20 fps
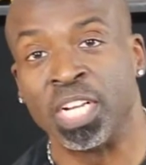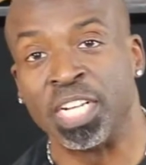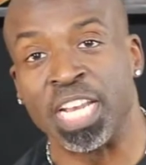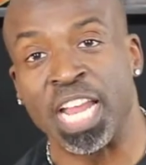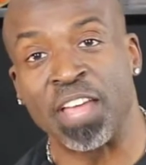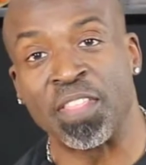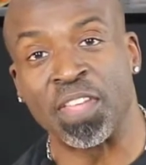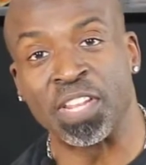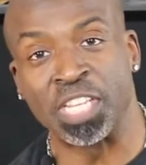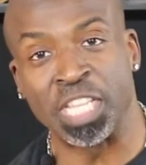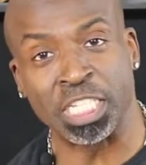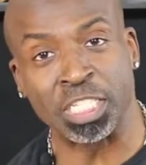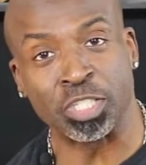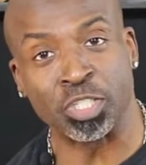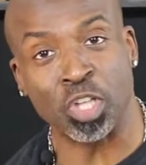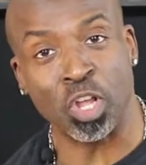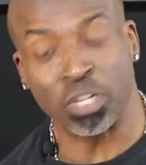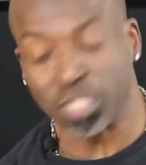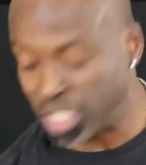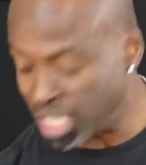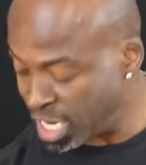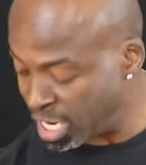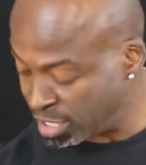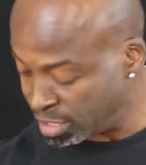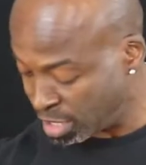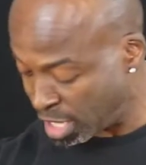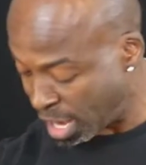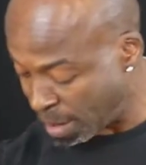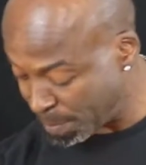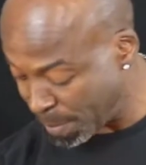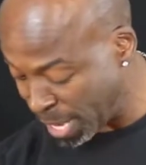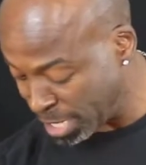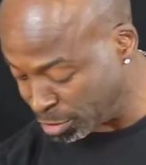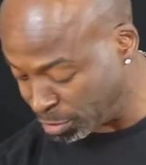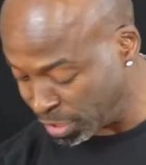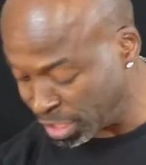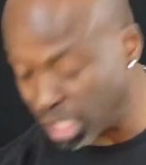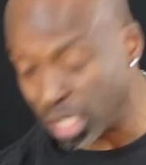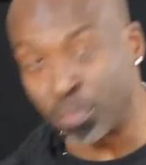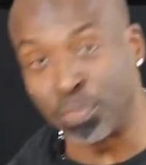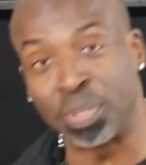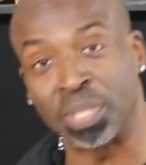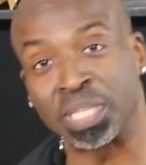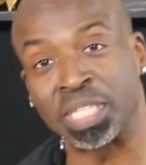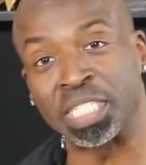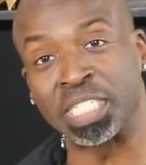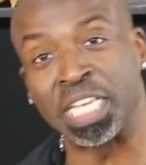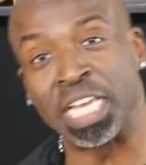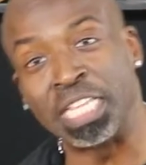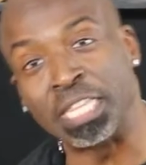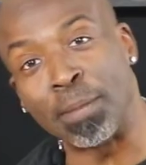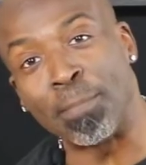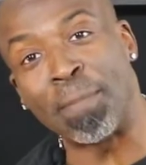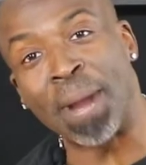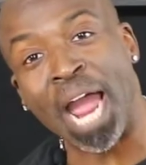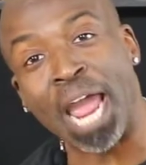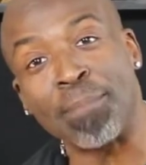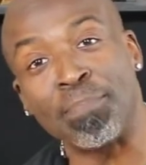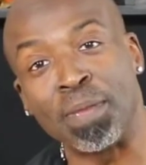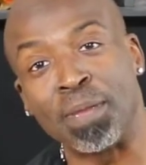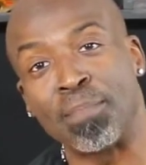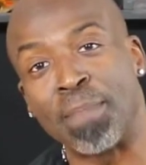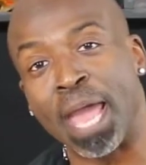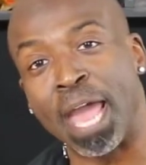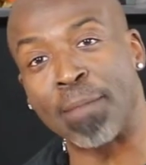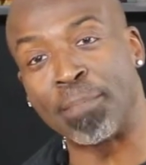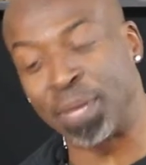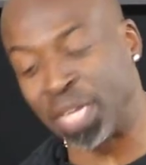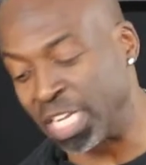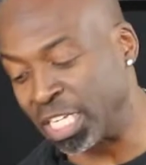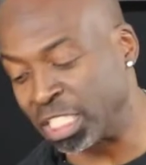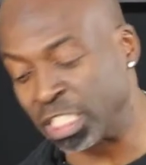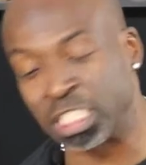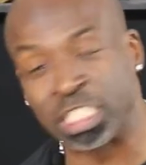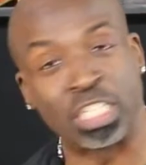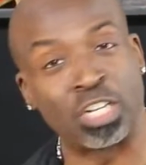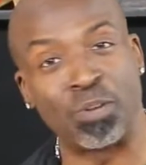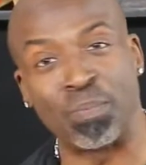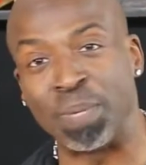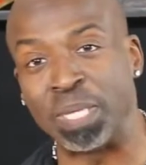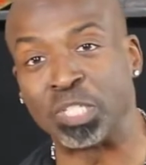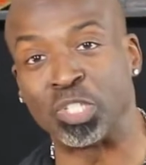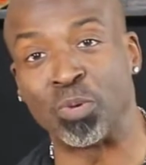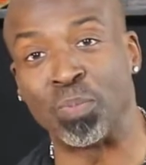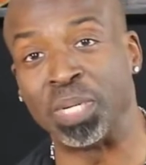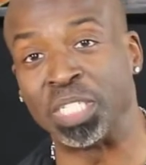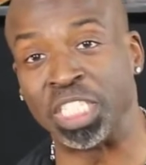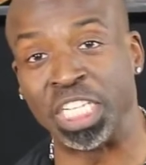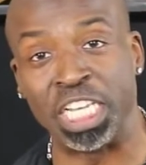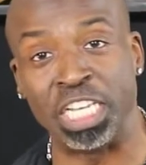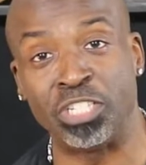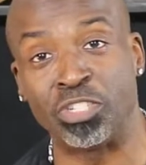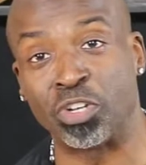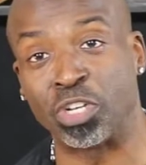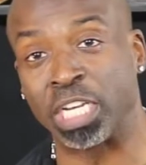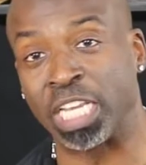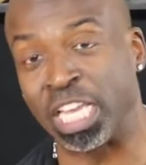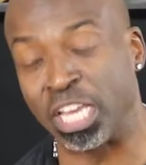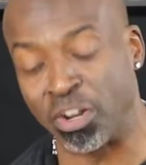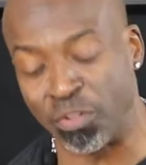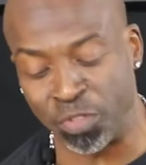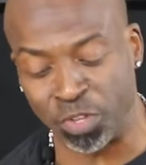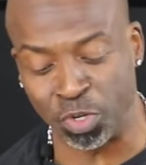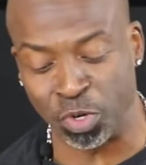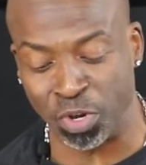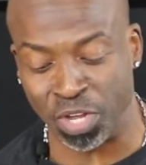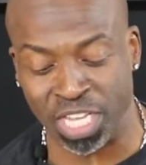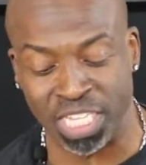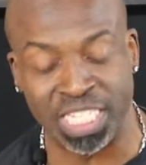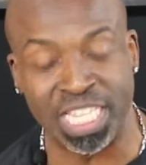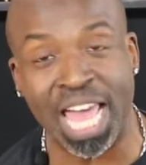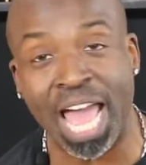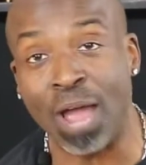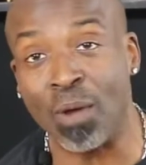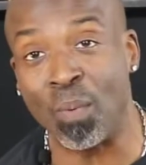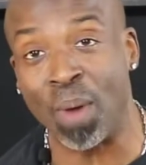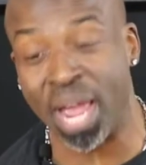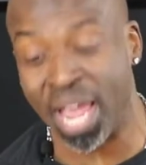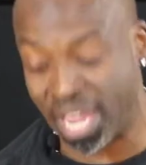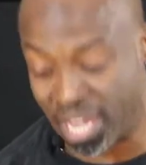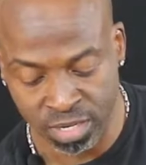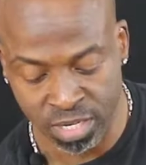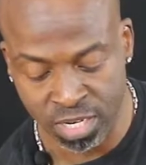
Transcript: that this is all done, I'm actually going to put this in the piping bag because it's going to be so much easier to get on the cookies that way.